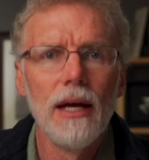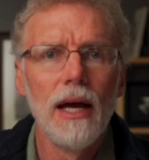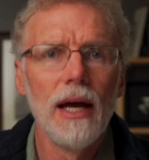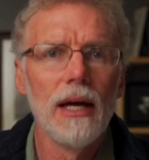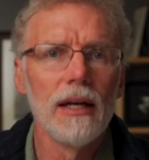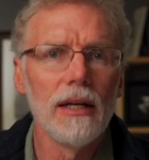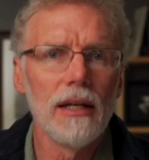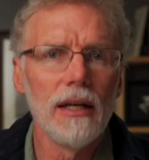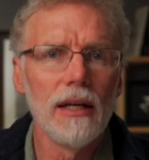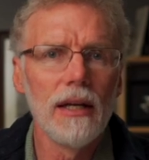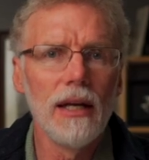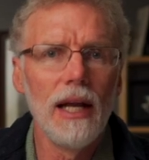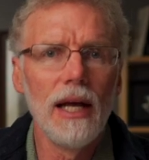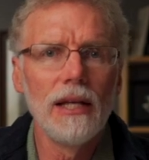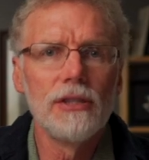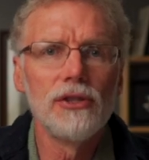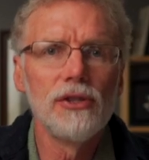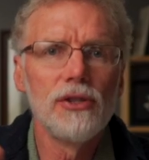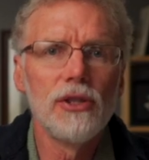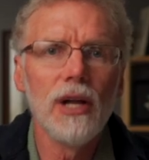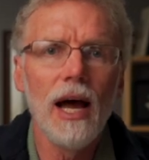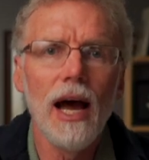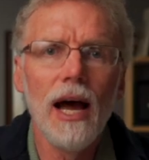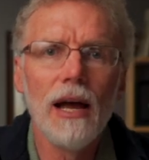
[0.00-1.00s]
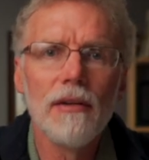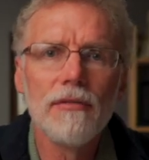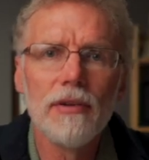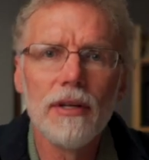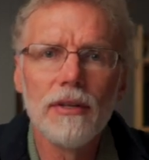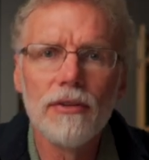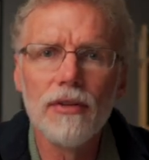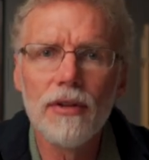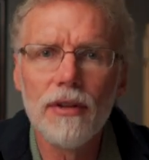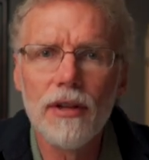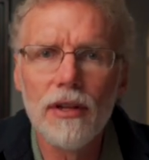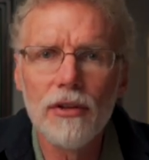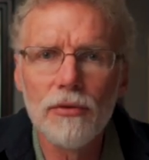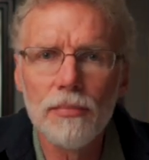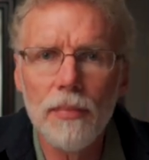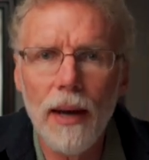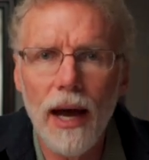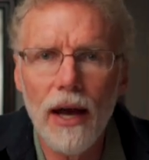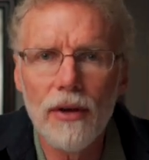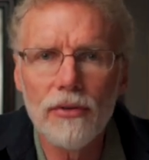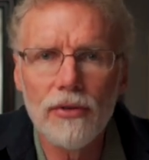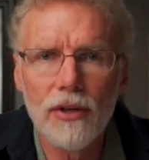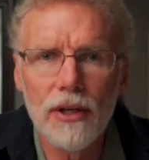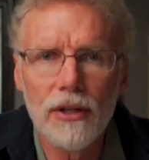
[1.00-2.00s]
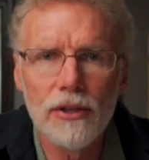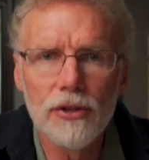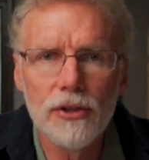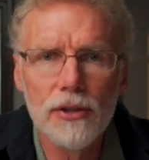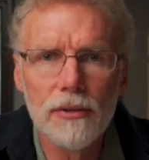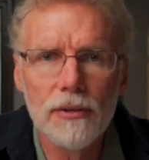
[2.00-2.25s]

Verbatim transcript: and let's dive into this passage.